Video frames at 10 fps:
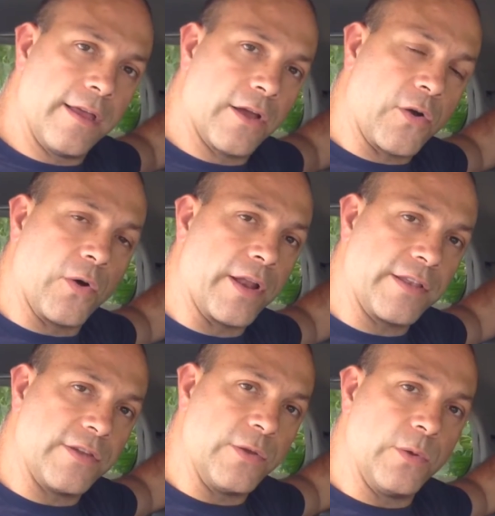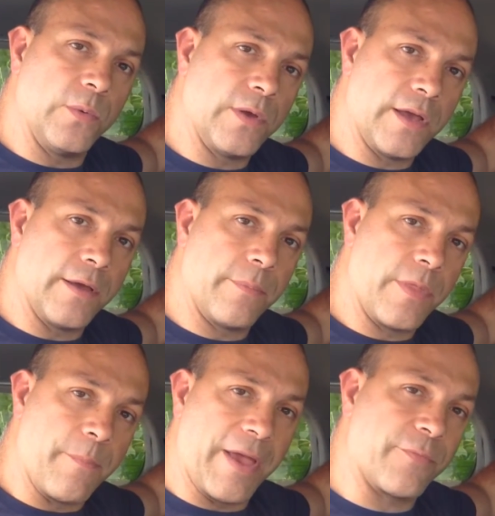according to
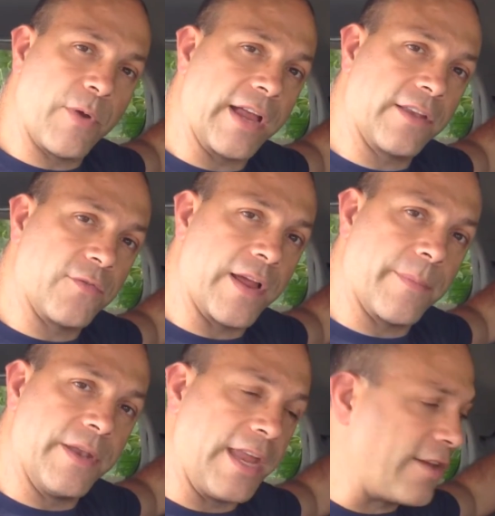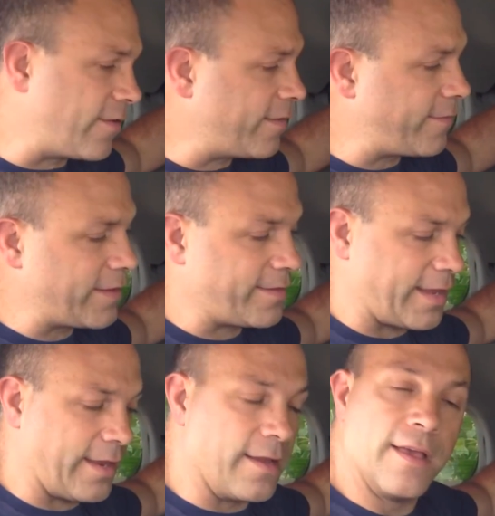the best practice recommendations of the
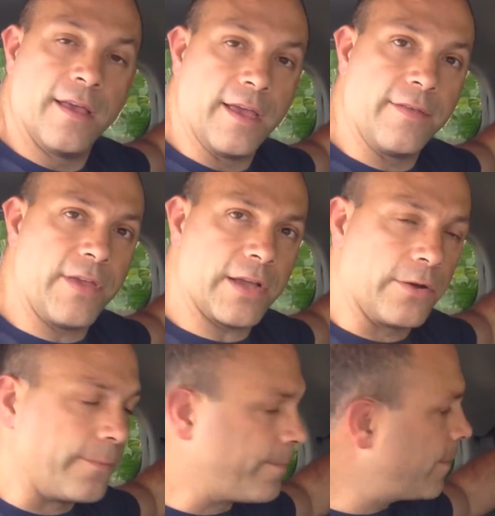seat and the vehicle.